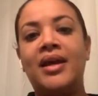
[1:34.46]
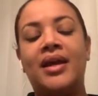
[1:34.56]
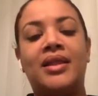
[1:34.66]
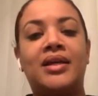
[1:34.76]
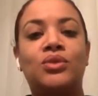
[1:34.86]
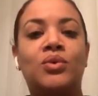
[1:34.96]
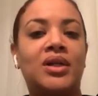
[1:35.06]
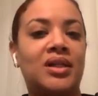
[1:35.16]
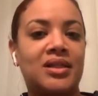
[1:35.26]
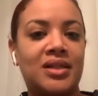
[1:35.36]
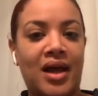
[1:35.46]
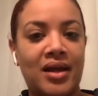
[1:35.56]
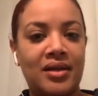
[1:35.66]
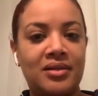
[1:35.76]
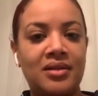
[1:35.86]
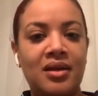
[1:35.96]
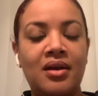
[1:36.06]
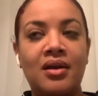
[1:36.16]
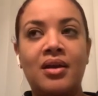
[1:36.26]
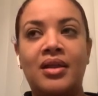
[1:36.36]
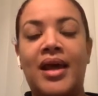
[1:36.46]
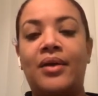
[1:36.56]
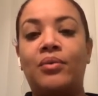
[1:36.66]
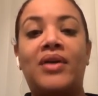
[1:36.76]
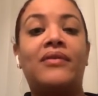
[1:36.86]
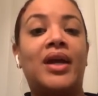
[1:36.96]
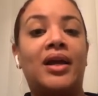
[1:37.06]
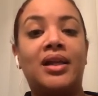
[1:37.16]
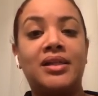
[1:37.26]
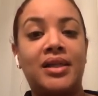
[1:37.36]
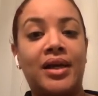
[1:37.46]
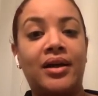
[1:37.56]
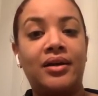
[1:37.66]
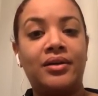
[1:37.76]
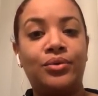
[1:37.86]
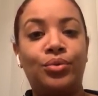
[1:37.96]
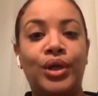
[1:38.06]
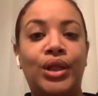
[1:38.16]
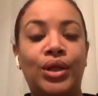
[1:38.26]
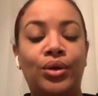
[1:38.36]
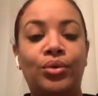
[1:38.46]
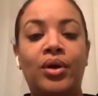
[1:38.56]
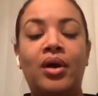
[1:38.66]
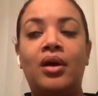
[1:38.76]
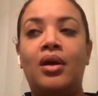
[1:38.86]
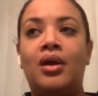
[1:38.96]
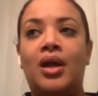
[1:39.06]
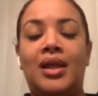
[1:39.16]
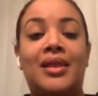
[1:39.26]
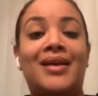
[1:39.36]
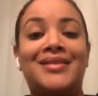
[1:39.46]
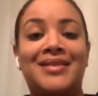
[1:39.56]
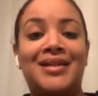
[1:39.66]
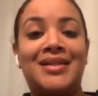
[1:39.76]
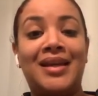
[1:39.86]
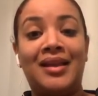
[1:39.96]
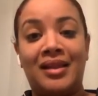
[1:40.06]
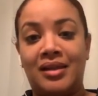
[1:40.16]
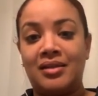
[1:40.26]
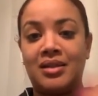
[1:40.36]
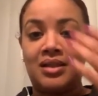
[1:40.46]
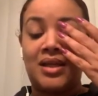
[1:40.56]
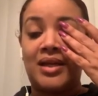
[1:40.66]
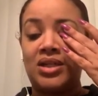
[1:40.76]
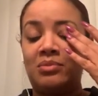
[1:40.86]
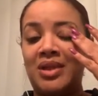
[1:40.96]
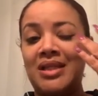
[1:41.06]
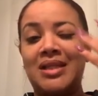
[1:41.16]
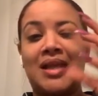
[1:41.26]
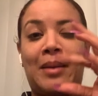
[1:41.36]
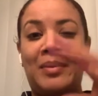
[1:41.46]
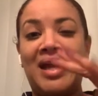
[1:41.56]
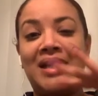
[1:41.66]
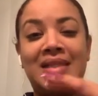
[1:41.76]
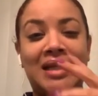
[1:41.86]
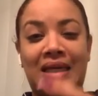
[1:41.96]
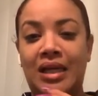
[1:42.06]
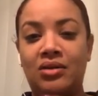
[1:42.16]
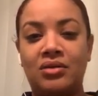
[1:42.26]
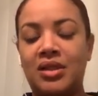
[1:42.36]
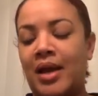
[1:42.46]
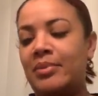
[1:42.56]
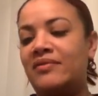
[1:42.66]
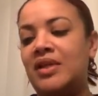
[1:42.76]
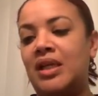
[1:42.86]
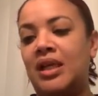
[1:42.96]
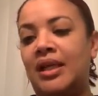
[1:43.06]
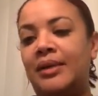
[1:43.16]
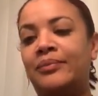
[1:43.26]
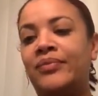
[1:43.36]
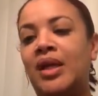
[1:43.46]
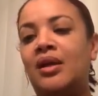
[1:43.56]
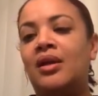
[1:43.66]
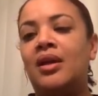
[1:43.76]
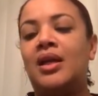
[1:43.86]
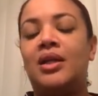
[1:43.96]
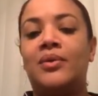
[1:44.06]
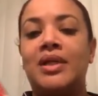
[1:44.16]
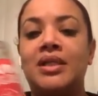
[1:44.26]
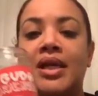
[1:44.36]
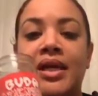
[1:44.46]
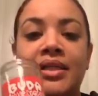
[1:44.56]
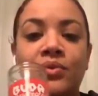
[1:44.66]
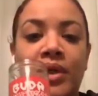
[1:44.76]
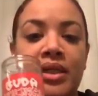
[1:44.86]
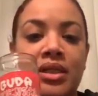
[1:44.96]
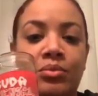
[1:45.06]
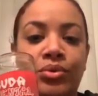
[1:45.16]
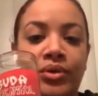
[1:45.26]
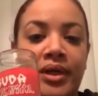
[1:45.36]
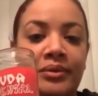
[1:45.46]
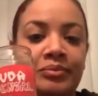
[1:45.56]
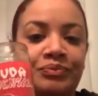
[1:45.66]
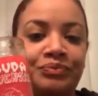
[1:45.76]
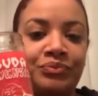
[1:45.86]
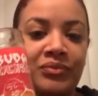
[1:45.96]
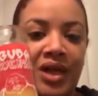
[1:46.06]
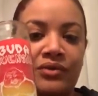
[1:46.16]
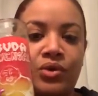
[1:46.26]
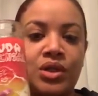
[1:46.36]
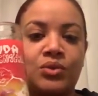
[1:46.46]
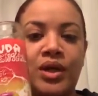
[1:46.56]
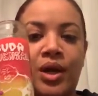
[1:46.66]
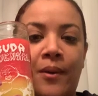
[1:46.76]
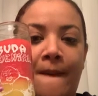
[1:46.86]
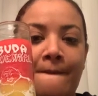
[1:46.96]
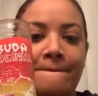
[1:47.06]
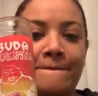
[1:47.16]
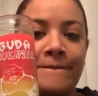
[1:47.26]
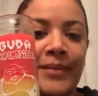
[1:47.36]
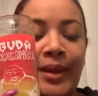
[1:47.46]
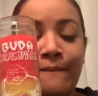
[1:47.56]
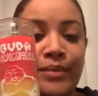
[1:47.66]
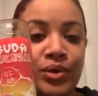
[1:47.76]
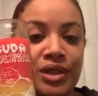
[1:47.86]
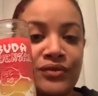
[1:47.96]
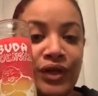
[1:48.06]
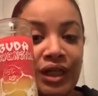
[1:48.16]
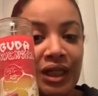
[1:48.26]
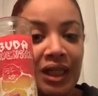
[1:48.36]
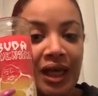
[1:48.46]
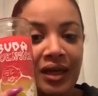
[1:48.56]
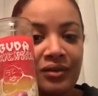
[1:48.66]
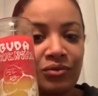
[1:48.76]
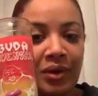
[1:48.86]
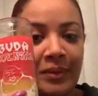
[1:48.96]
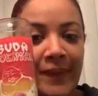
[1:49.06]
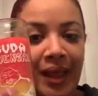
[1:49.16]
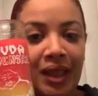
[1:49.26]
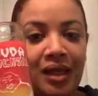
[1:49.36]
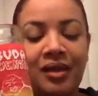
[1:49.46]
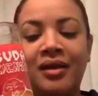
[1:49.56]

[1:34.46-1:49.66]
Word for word: and that's one of the signs that Raphael is there with you. And that's a tingling sensation, but this is like pins and needles type of tingling. Anyways, the next one is the Buddha. Of course, we know Buddha's for good luck for the belly,